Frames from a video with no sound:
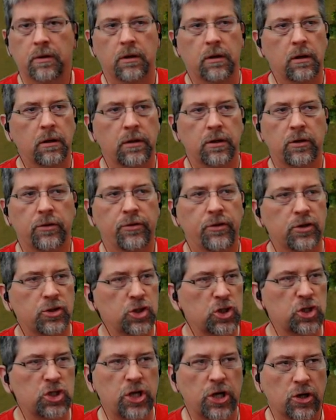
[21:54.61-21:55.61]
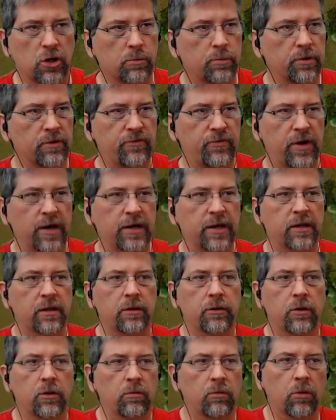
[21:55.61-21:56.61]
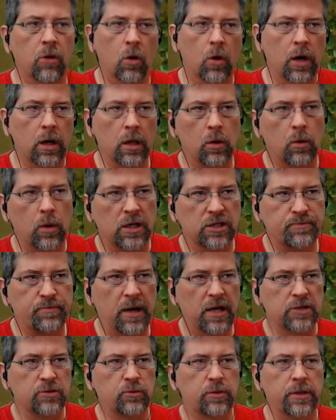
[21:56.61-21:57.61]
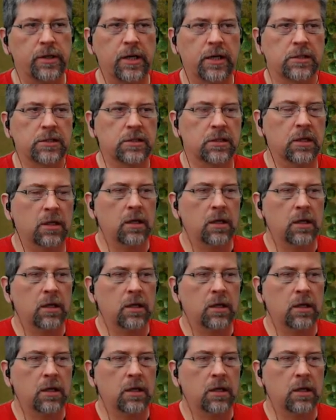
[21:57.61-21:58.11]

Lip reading: They're just terrible to fight in. No LOS past 1 hex.